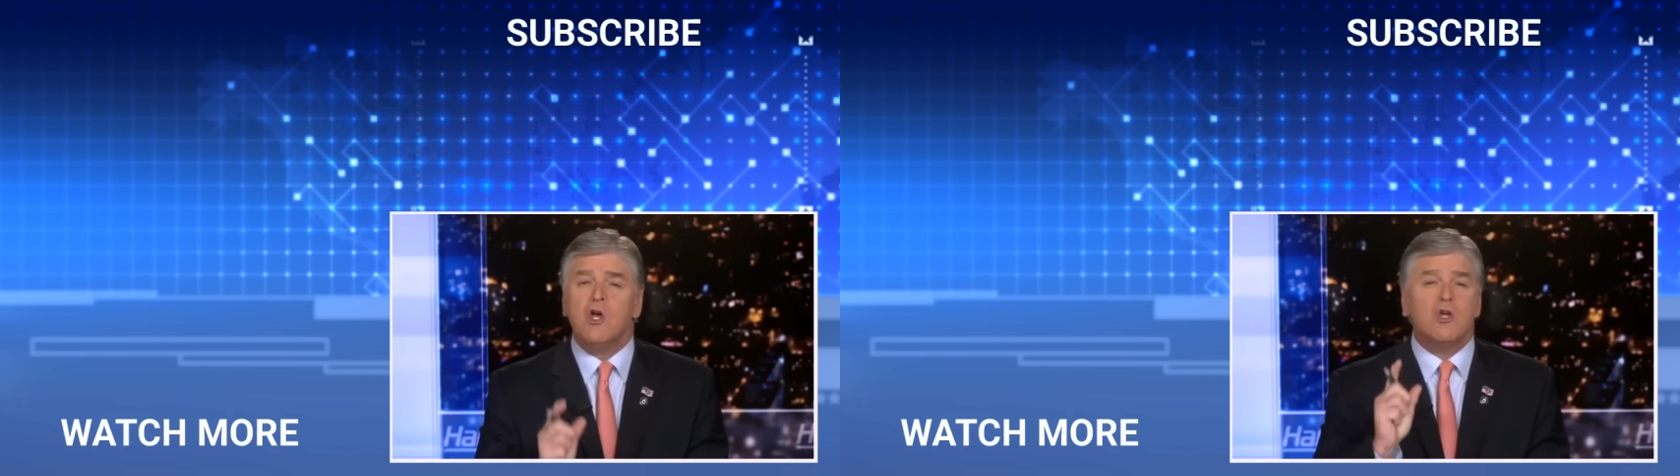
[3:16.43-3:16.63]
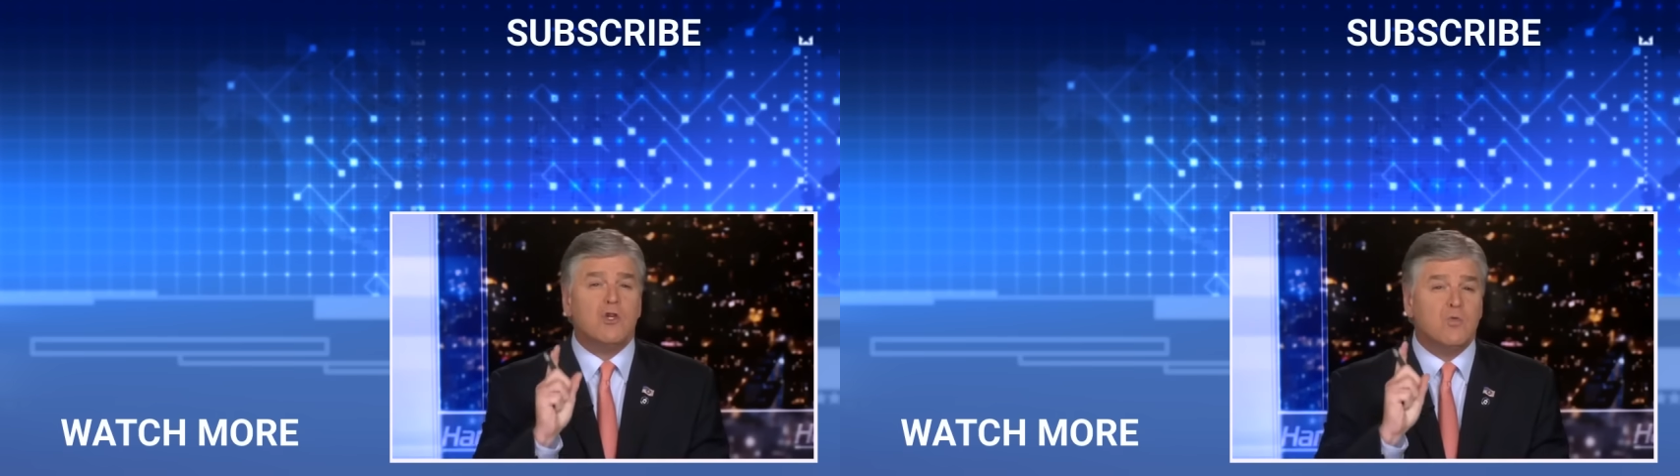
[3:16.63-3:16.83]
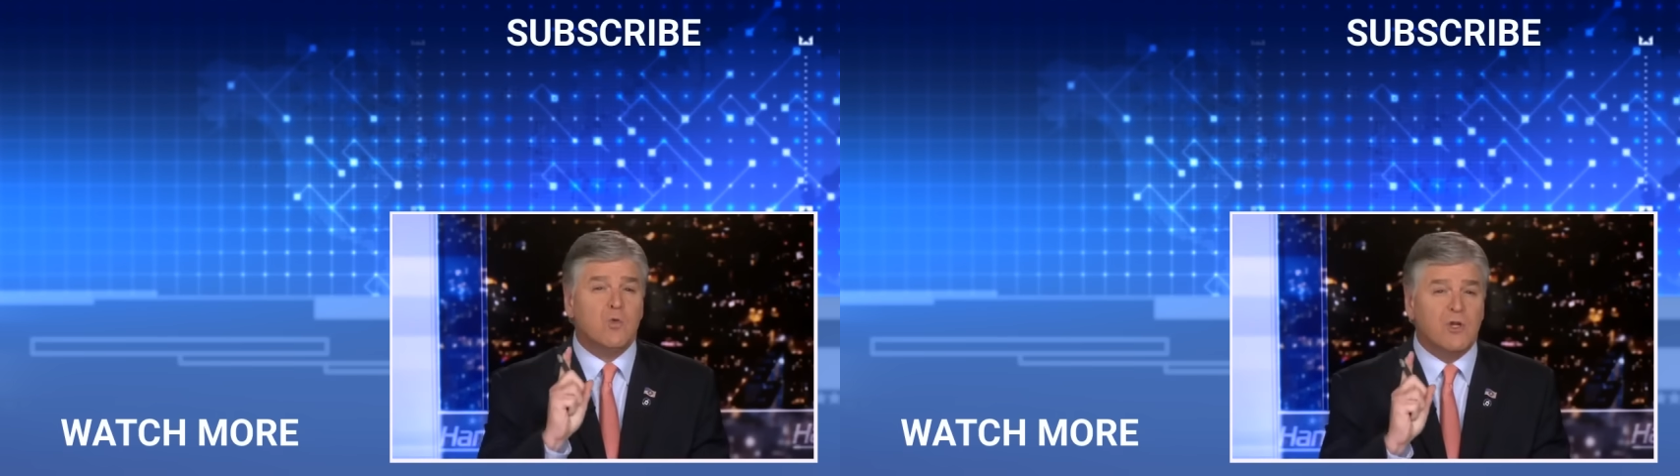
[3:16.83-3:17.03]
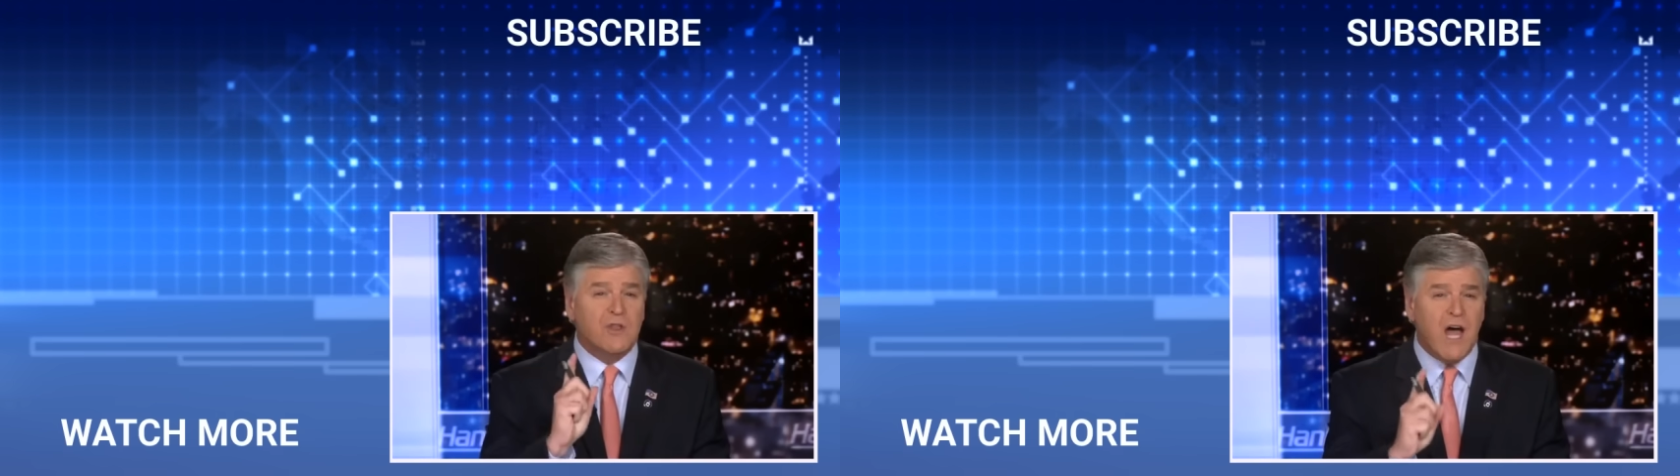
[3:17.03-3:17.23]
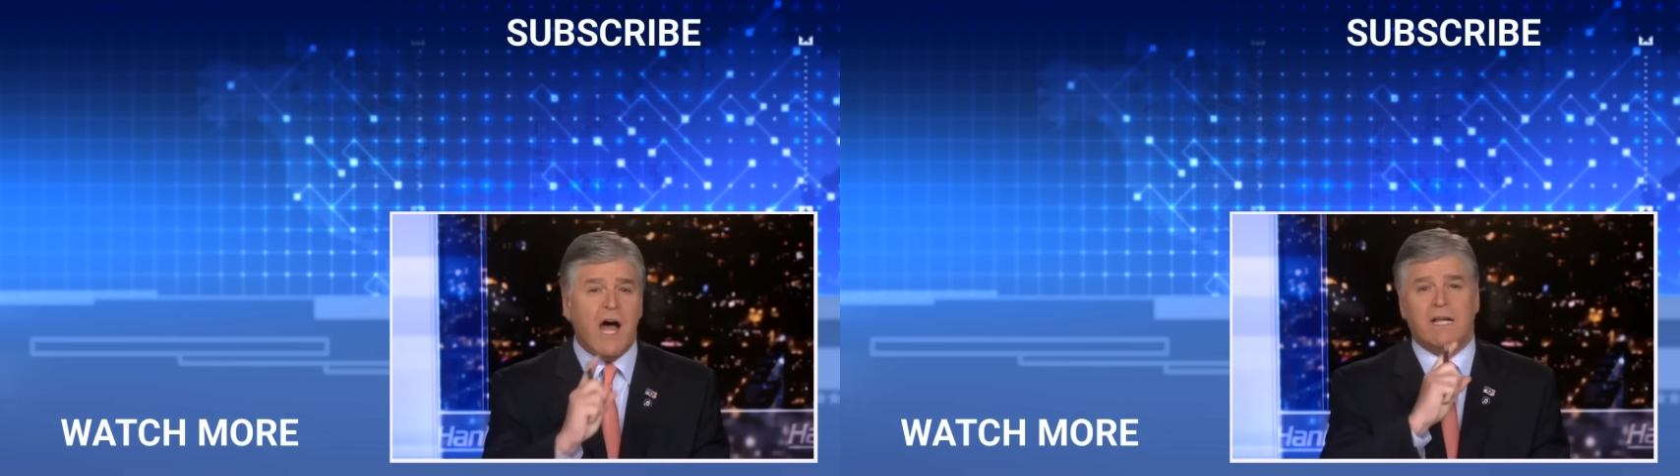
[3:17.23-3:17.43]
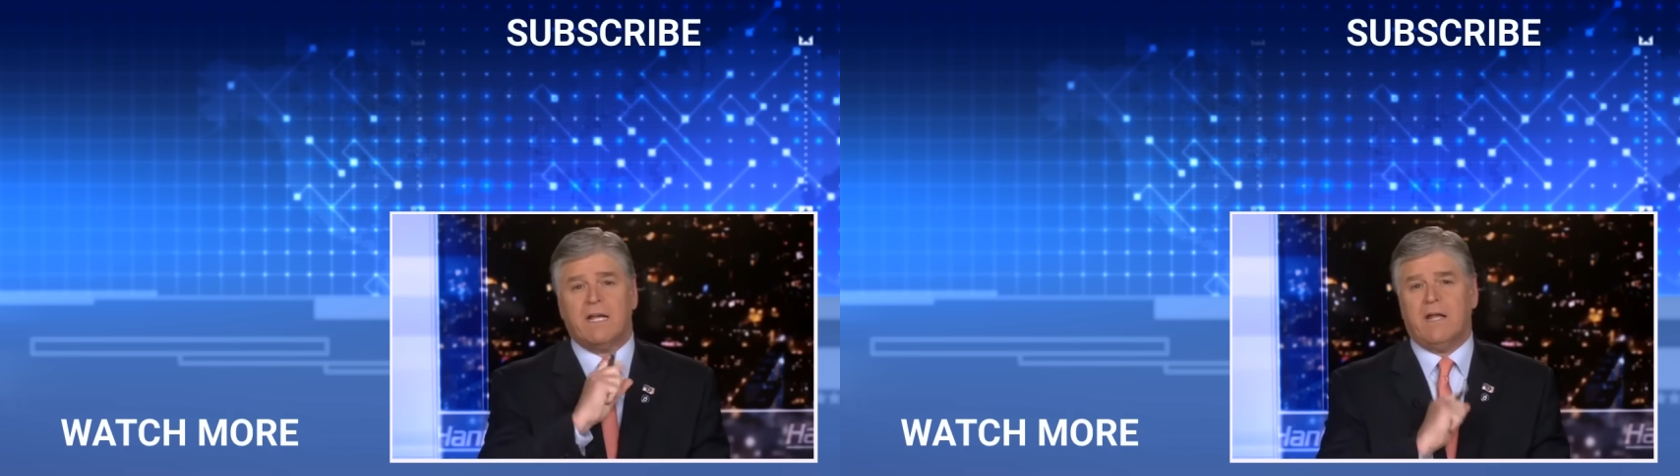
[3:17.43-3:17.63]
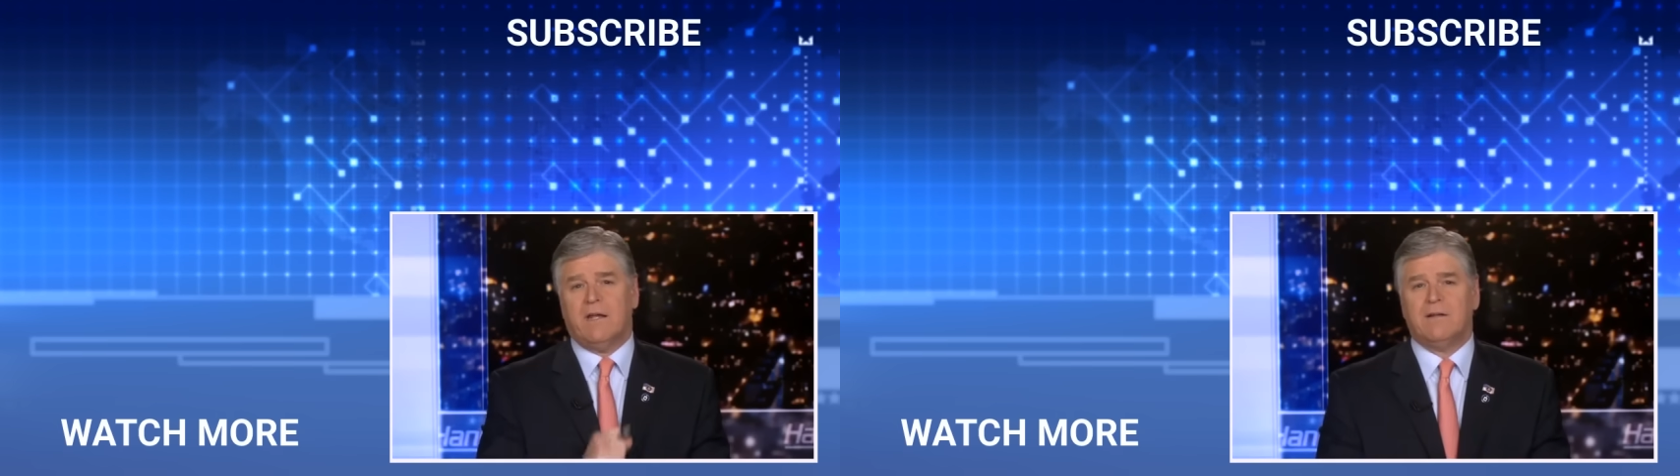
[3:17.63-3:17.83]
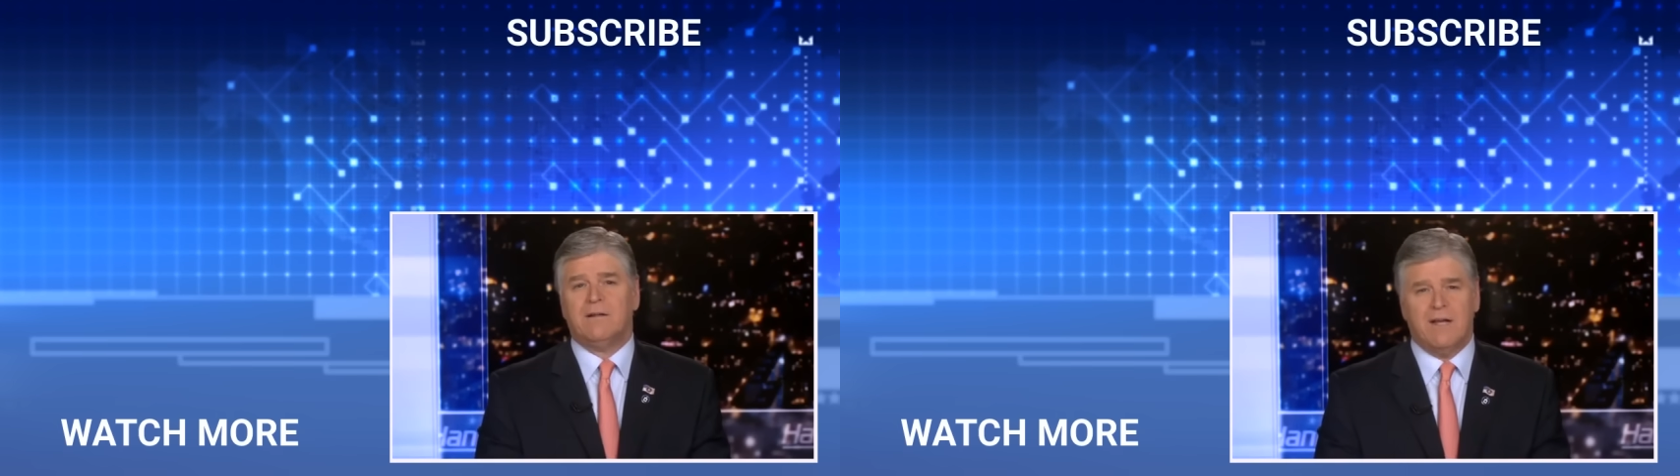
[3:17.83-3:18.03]
You will not get
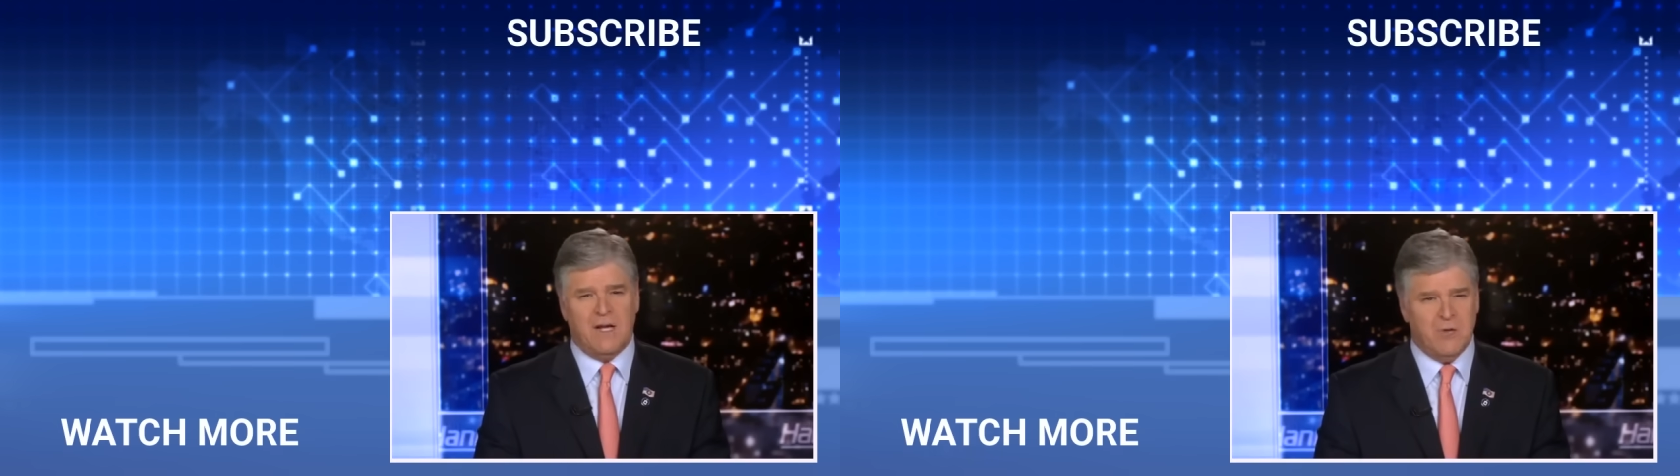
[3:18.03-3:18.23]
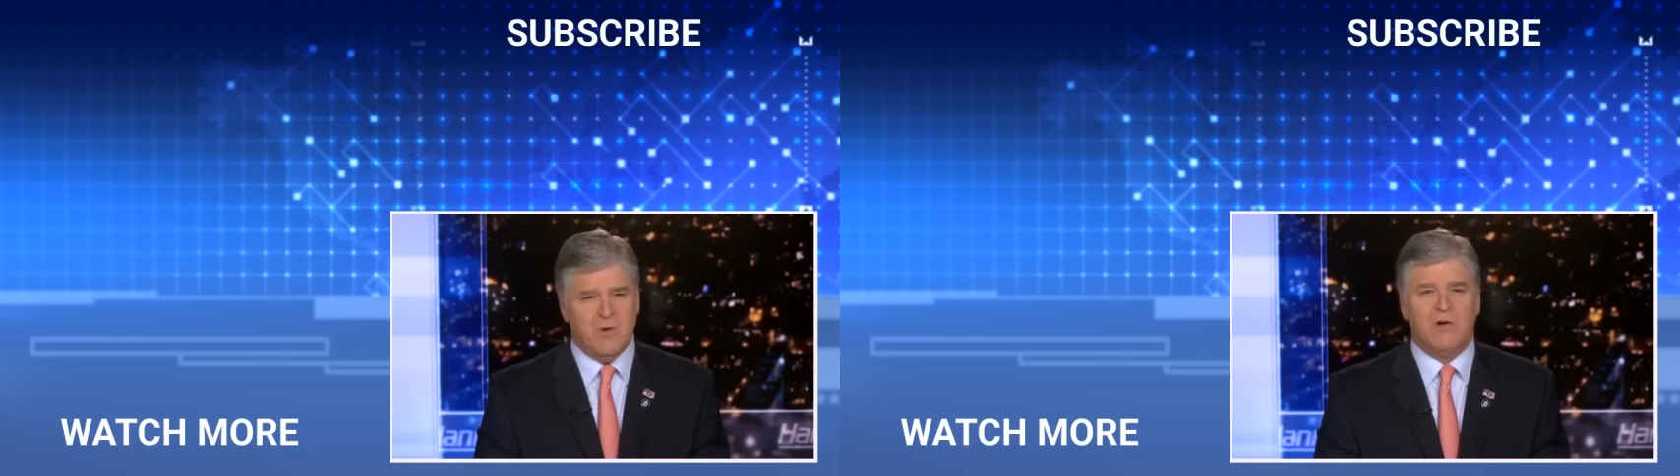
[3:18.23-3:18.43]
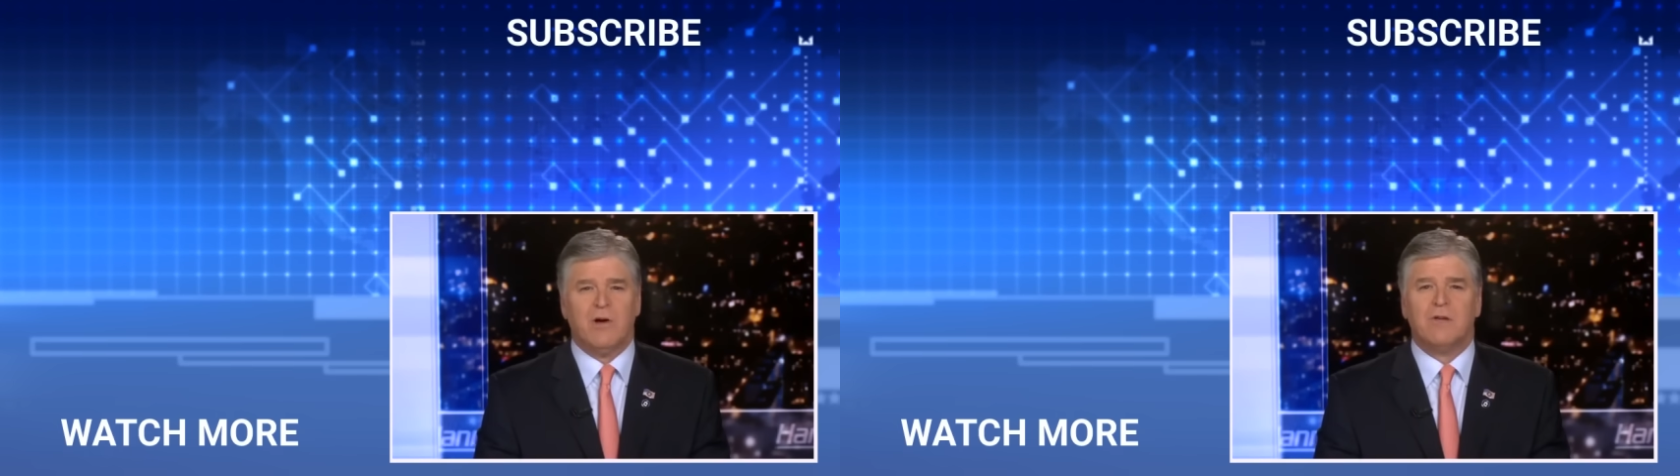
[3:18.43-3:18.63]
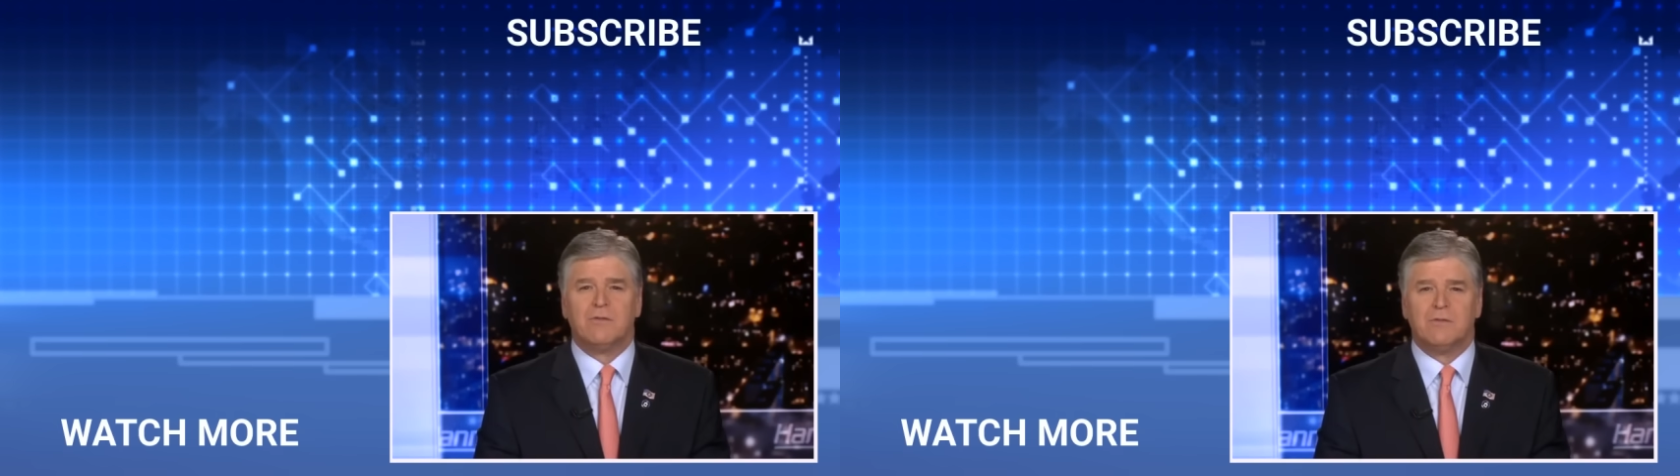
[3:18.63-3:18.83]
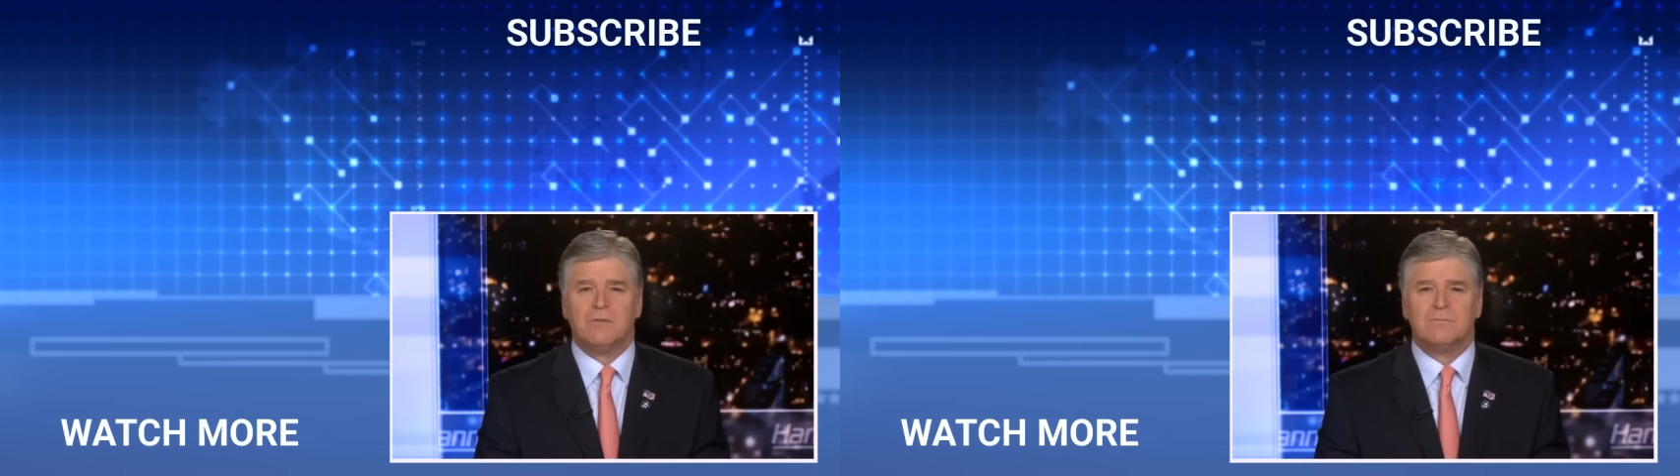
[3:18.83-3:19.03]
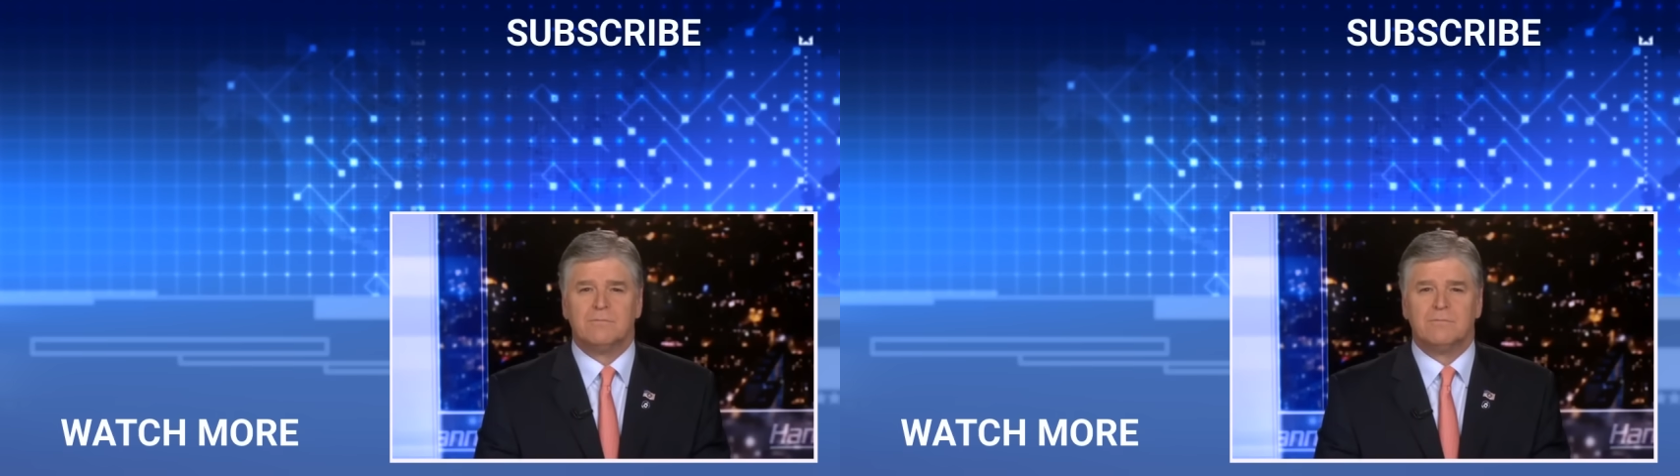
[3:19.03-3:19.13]
it anywhere else.